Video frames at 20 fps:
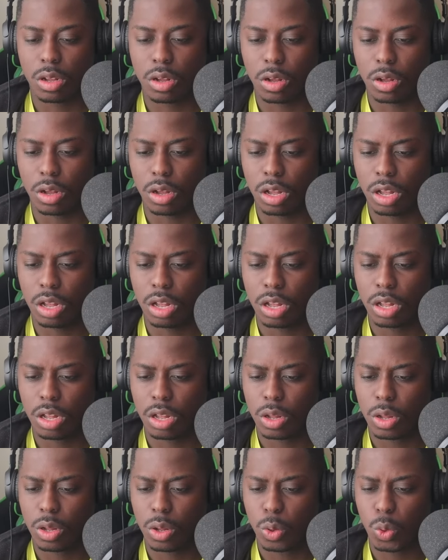huh.
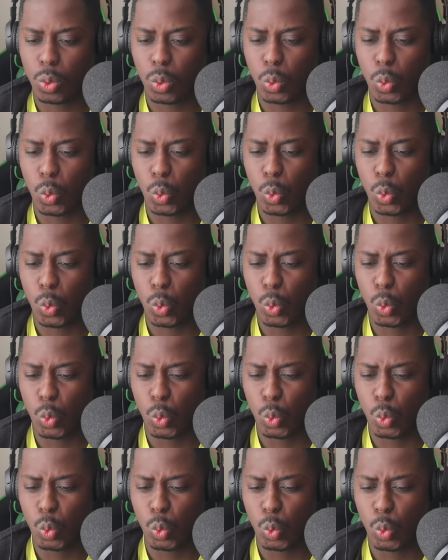
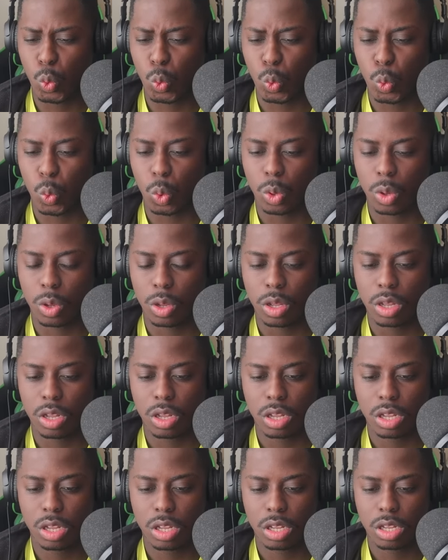Ooh. Sachin
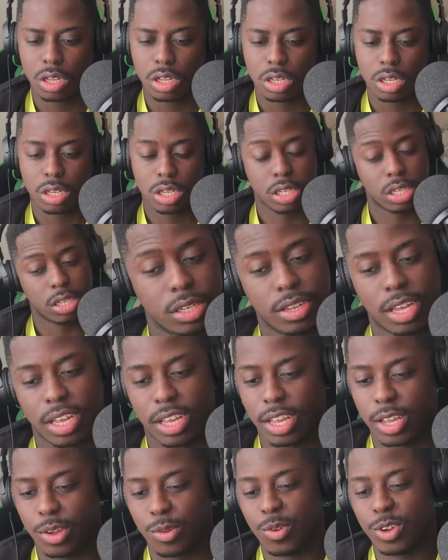saves.
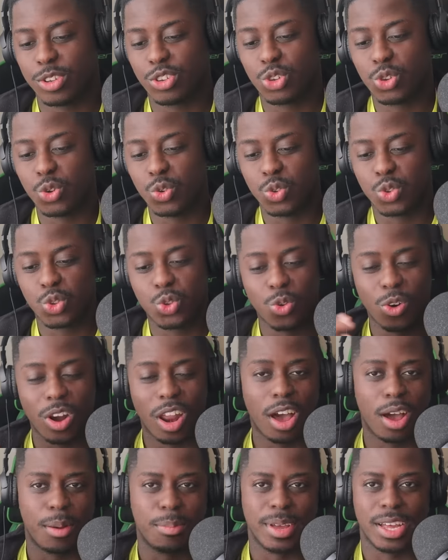It was too too
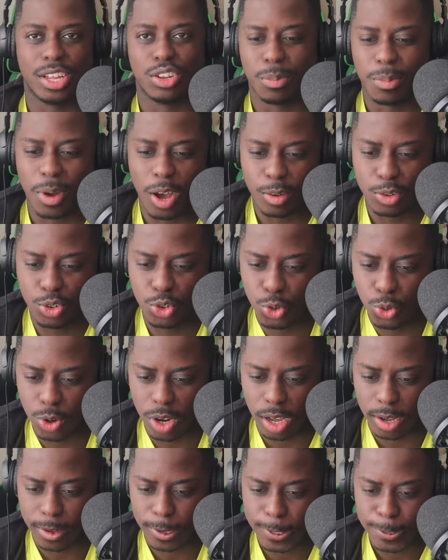long, man. The ball was too
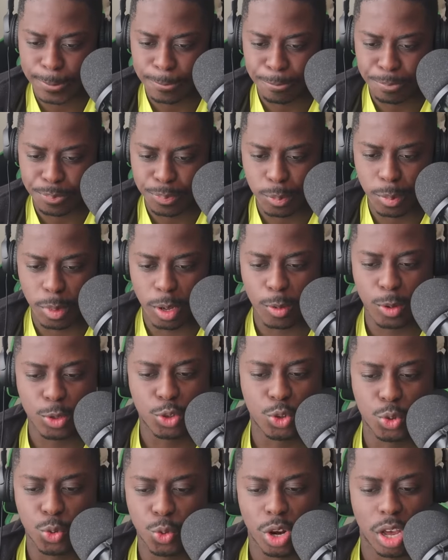long. Ball
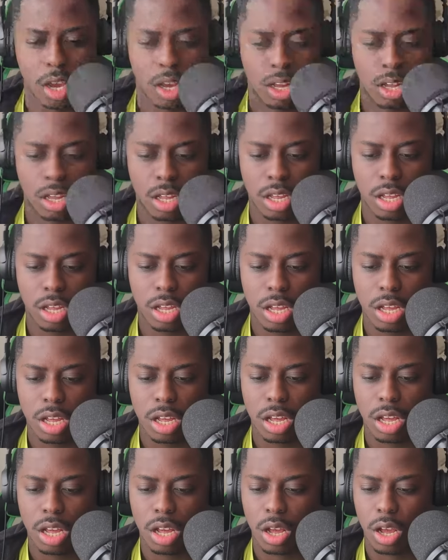was too long.
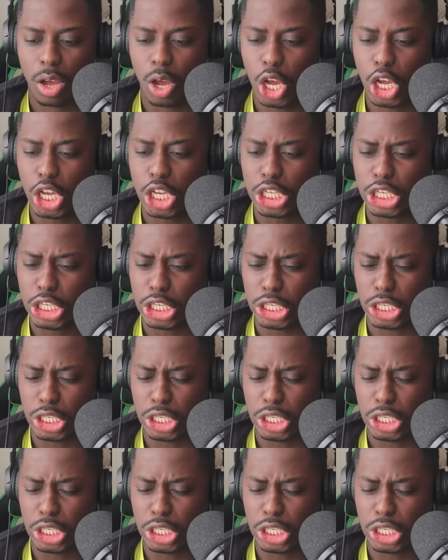Hey.